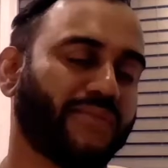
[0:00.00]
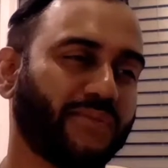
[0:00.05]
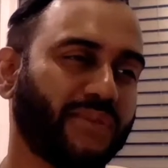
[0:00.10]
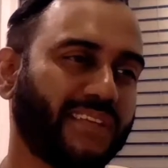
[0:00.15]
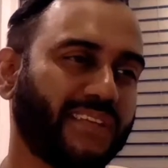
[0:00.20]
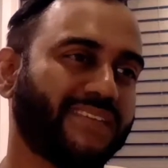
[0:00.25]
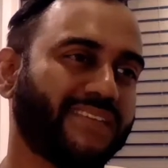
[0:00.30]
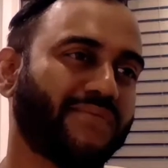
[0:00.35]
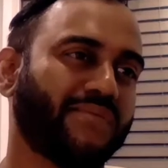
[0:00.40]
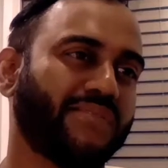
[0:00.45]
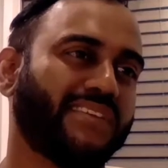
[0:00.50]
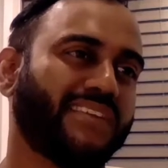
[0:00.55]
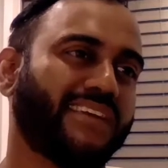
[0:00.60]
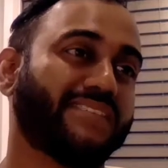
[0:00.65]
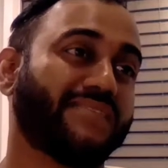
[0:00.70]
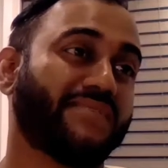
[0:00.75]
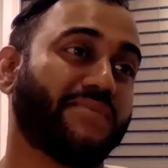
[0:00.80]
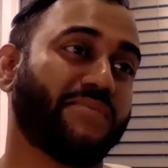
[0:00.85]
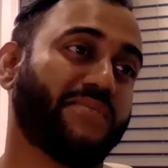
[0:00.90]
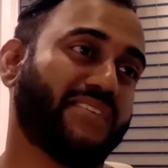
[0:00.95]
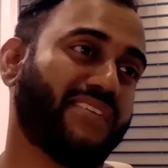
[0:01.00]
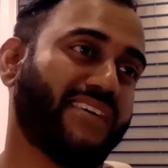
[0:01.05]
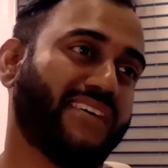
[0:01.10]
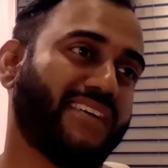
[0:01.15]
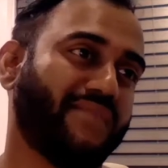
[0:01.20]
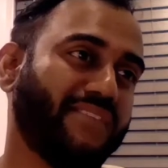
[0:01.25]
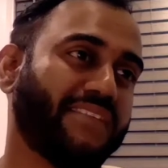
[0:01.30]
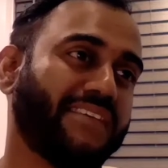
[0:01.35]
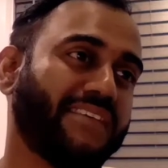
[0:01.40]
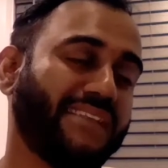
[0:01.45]
Ries, I realized, oh my God,
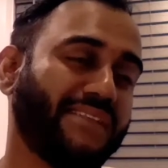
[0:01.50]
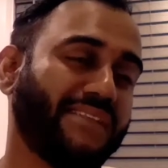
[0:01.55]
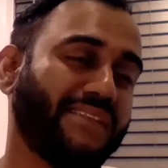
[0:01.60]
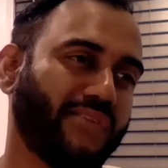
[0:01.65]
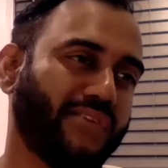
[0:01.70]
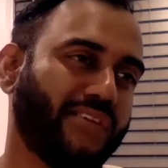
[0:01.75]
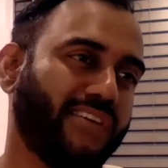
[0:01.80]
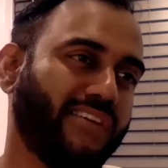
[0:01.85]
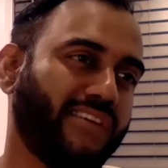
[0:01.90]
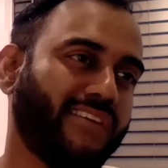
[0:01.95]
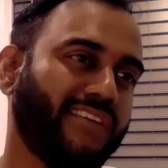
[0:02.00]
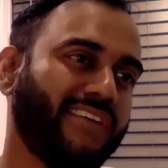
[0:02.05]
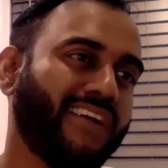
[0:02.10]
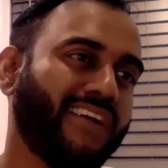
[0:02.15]
everything I learned here,